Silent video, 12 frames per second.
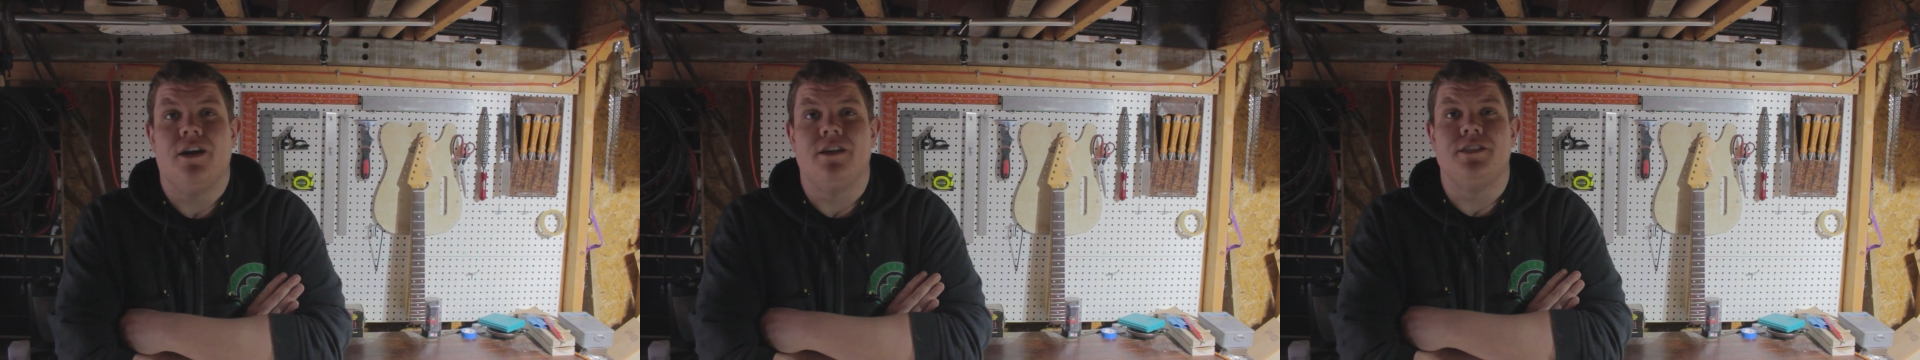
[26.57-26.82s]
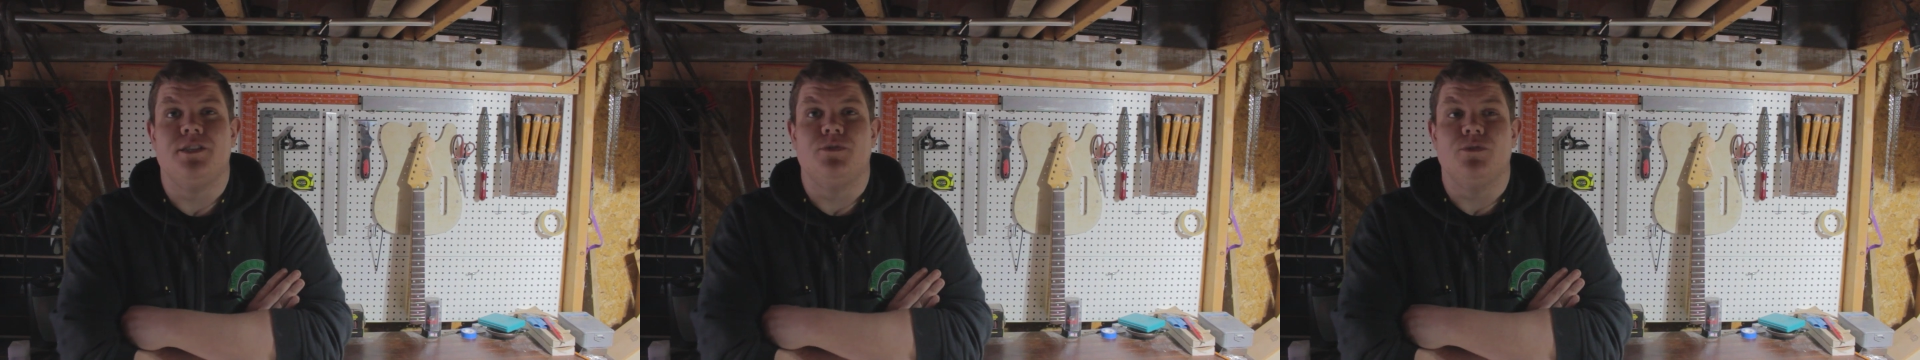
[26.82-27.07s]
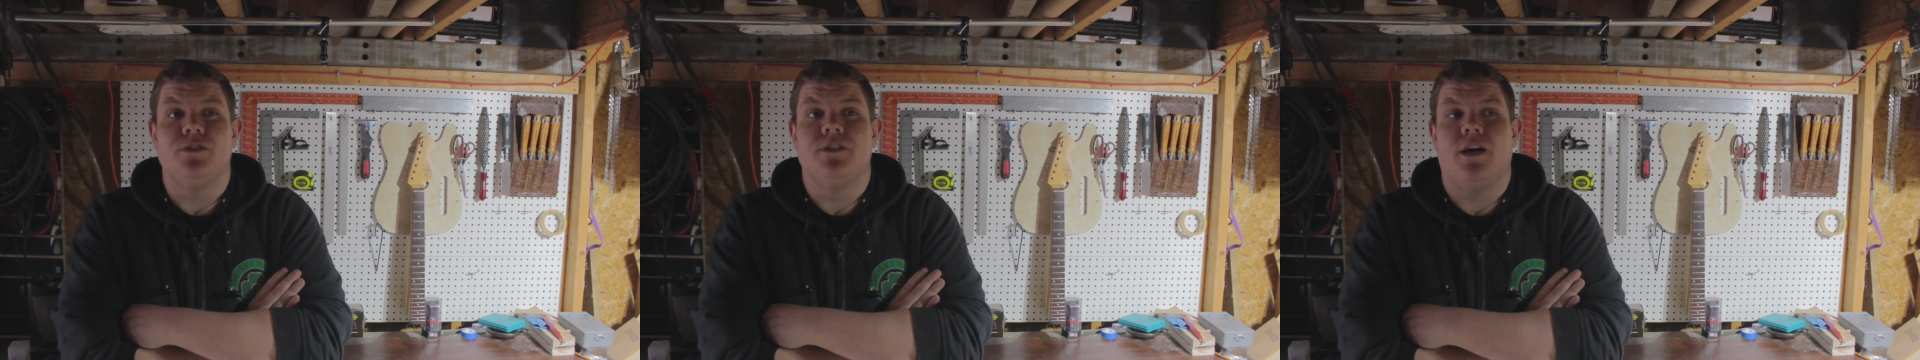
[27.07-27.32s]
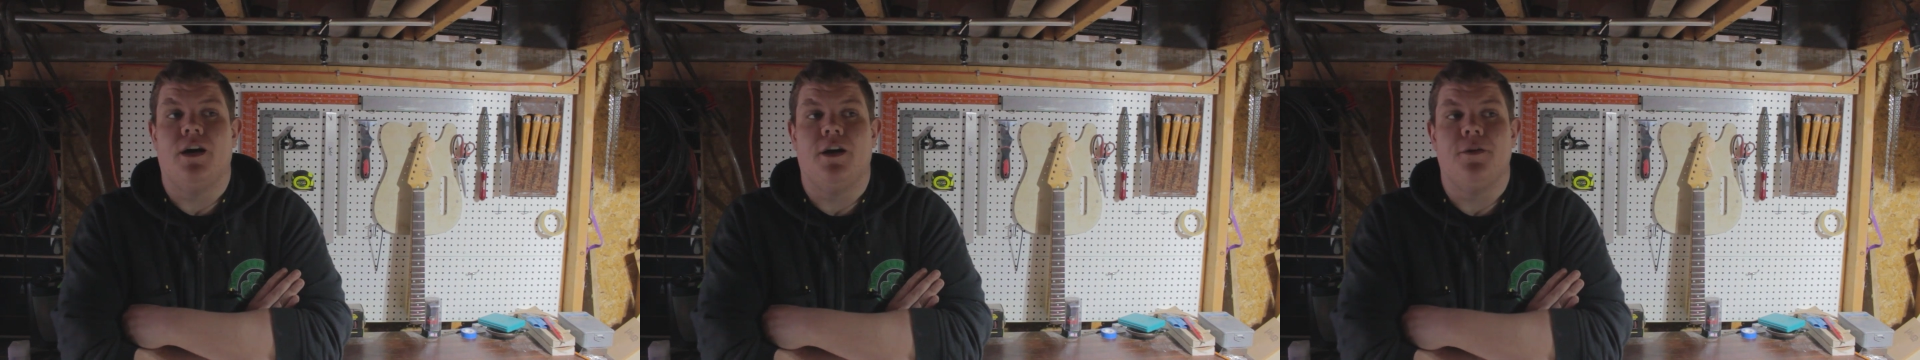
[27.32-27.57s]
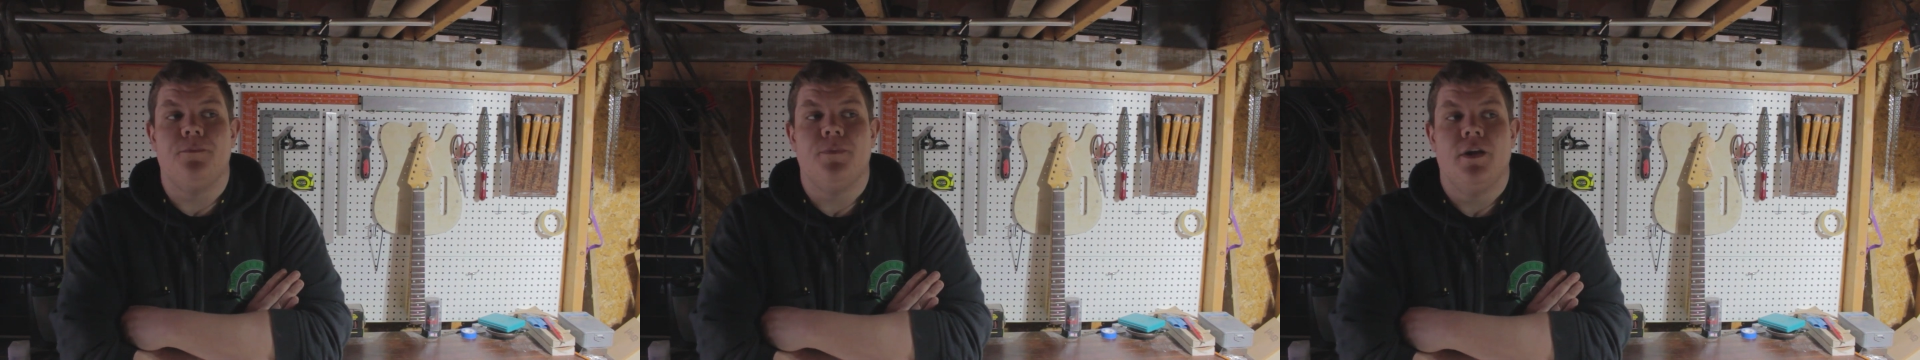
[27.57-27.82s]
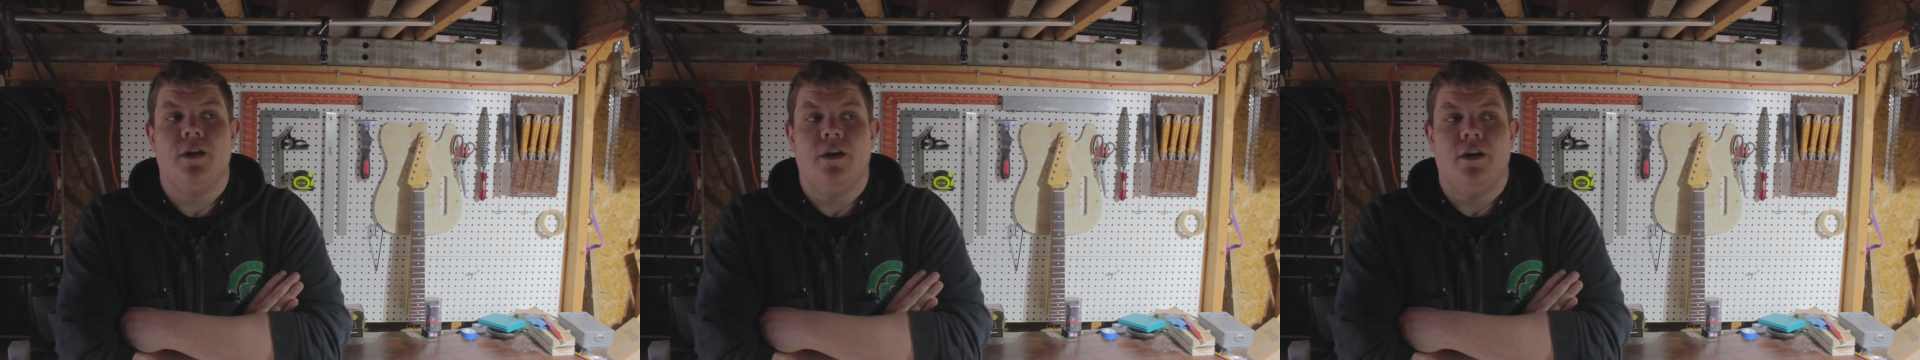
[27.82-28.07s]
I teach full time.
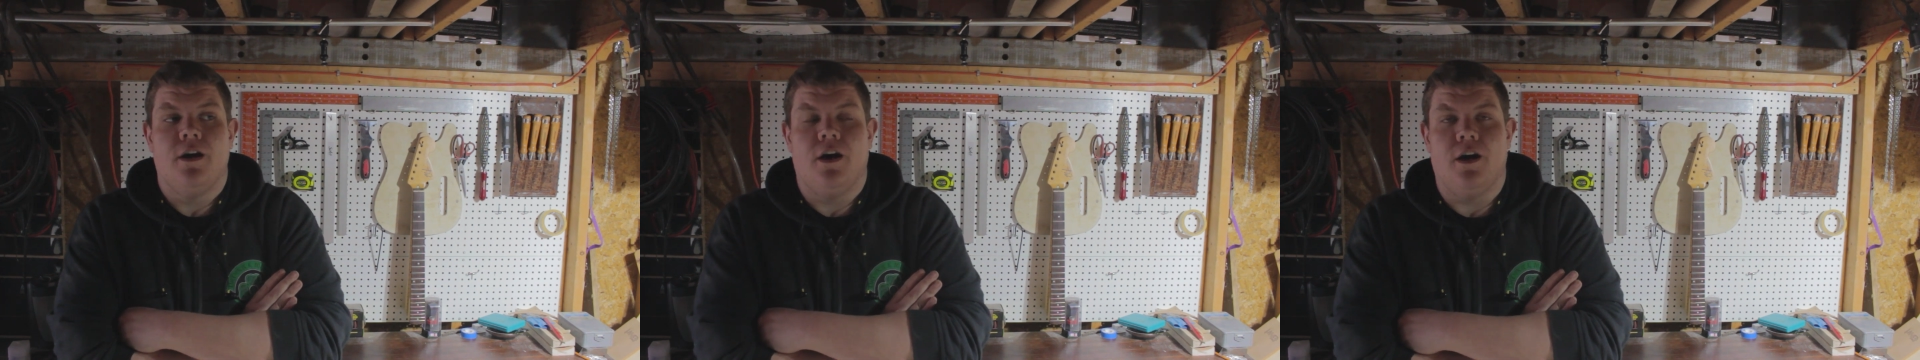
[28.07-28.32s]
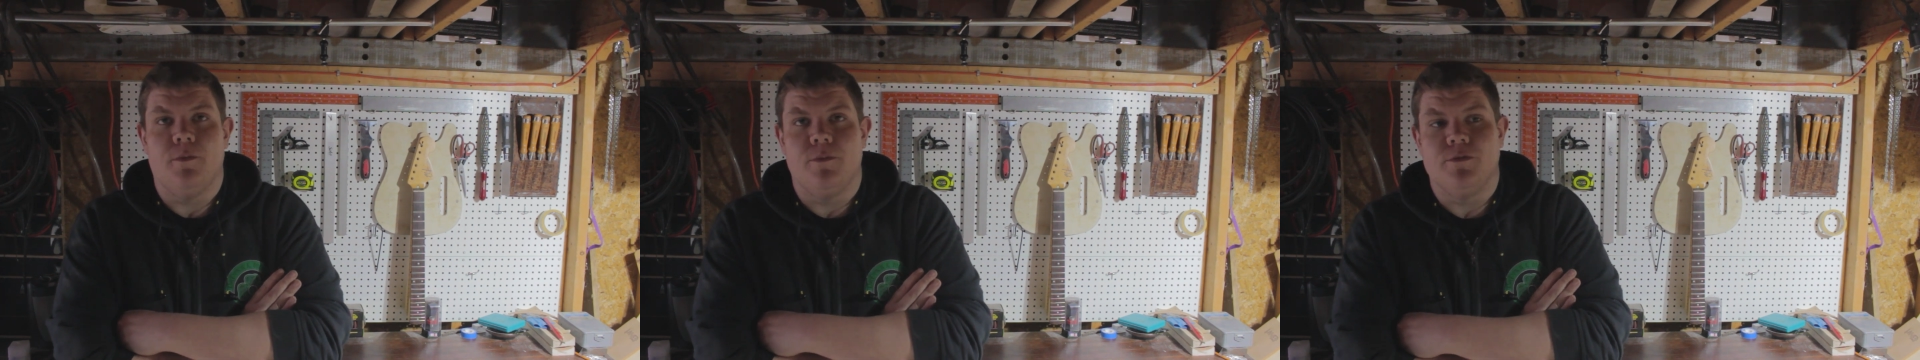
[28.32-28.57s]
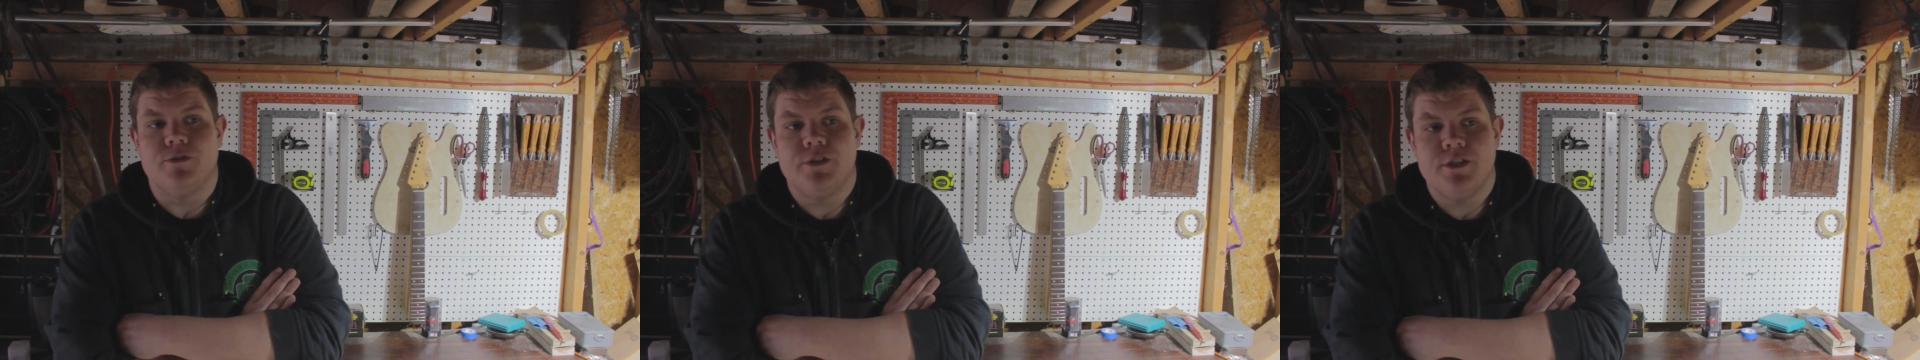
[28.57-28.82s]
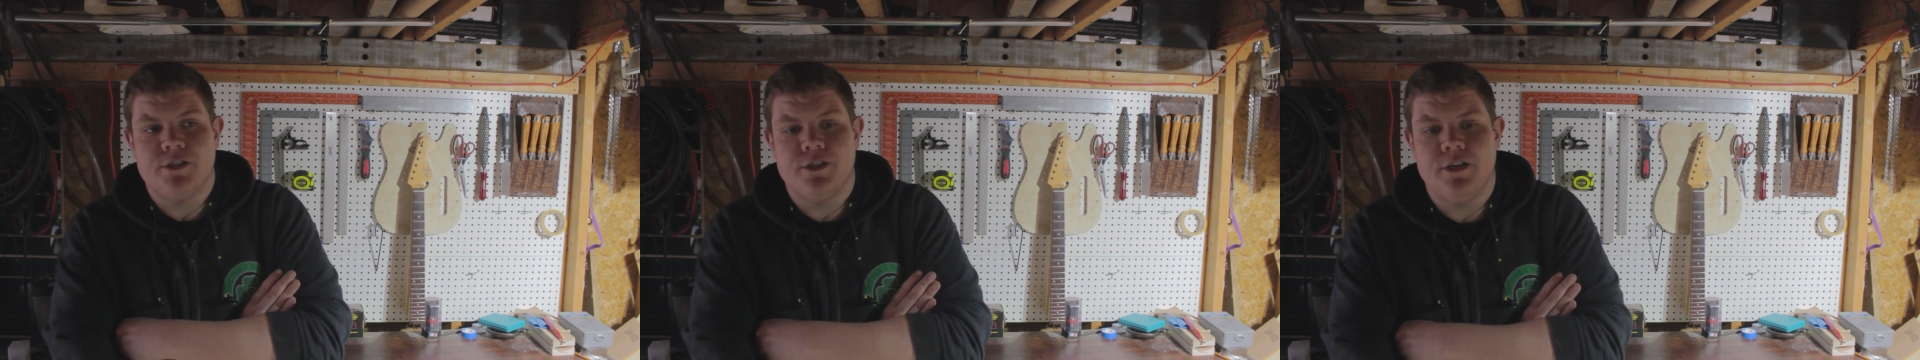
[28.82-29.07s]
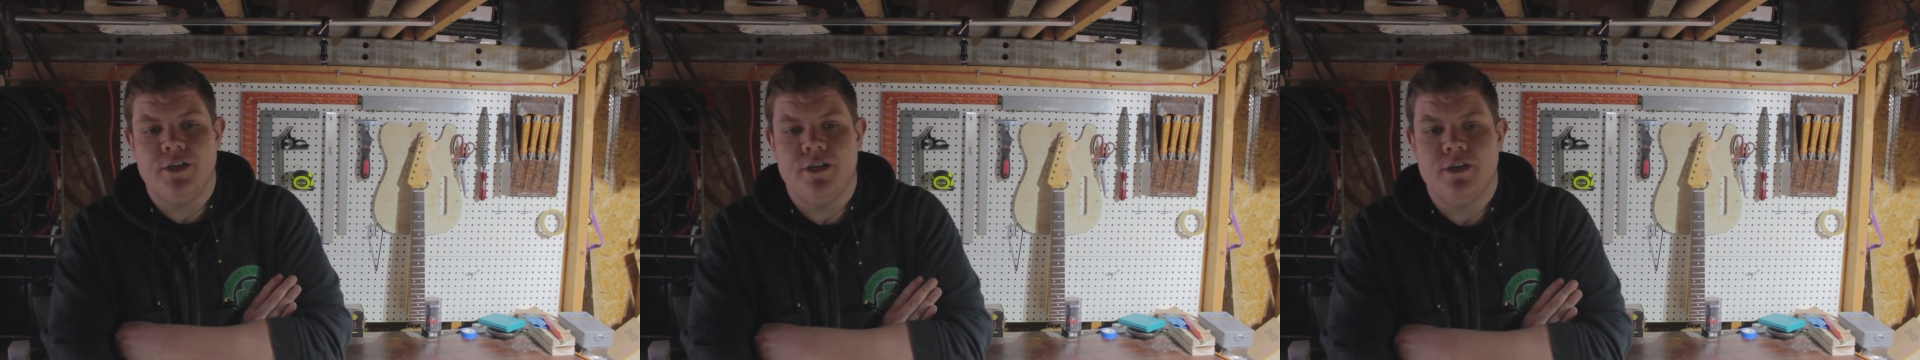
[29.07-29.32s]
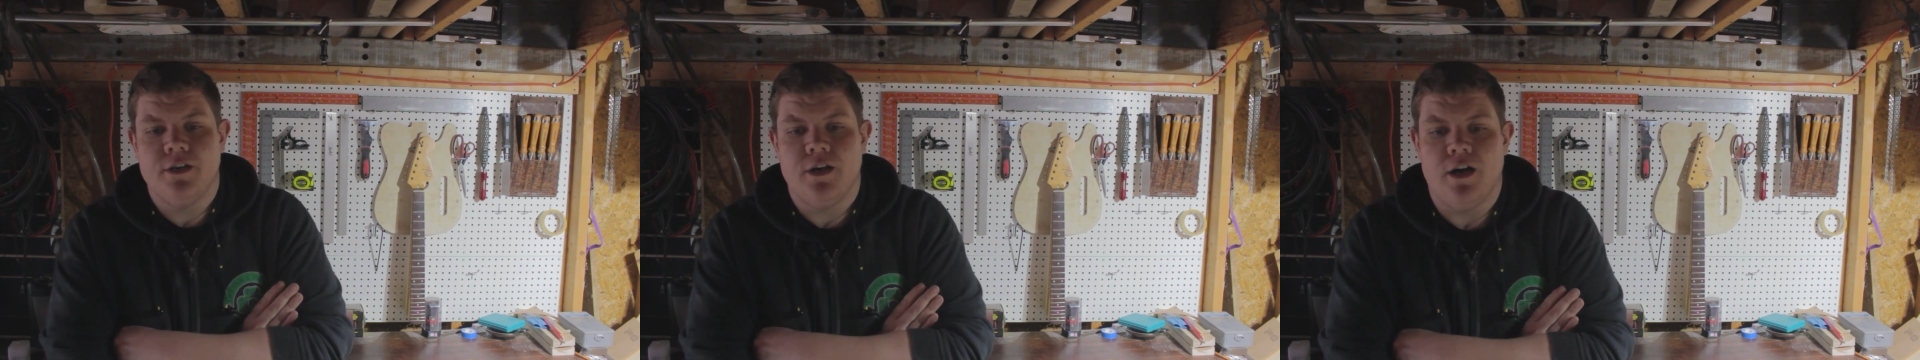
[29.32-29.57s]
I'm a musician.